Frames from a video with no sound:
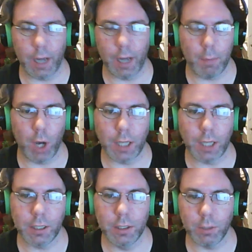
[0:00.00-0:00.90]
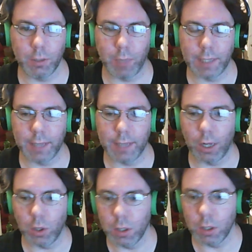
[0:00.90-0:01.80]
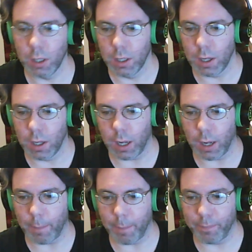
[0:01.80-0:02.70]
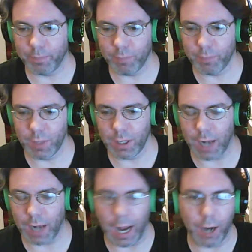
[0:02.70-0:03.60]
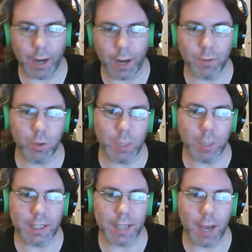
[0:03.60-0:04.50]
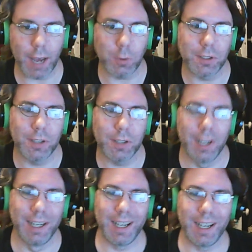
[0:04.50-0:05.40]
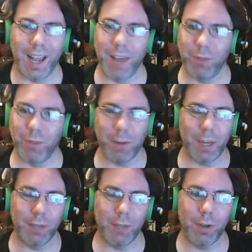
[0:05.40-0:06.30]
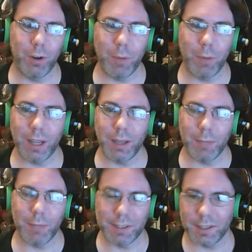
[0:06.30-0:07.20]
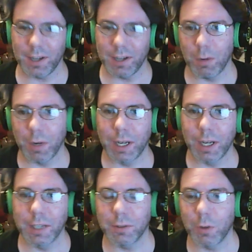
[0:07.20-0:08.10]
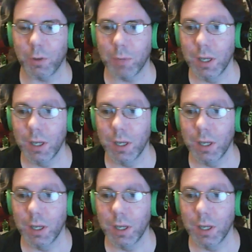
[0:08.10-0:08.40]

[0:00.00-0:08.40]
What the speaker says: I bought to resell. I already have 2 Wiis in the house. I have one in my living room, and then my son's got one in his room.